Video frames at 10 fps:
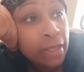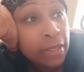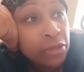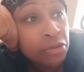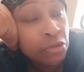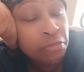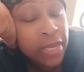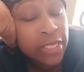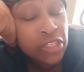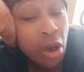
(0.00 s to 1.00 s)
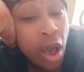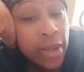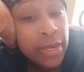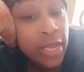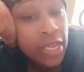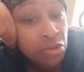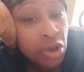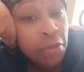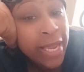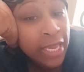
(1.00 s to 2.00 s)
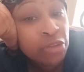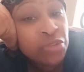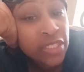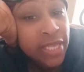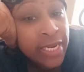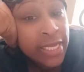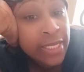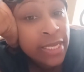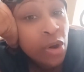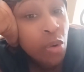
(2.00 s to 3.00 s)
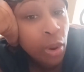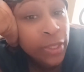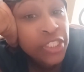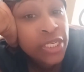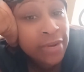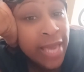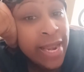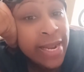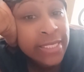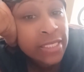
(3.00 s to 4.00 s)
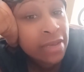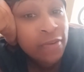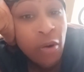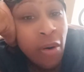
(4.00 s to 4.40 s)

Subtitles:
you've been taught, and you go back and you study the origin of a lot of that stuff,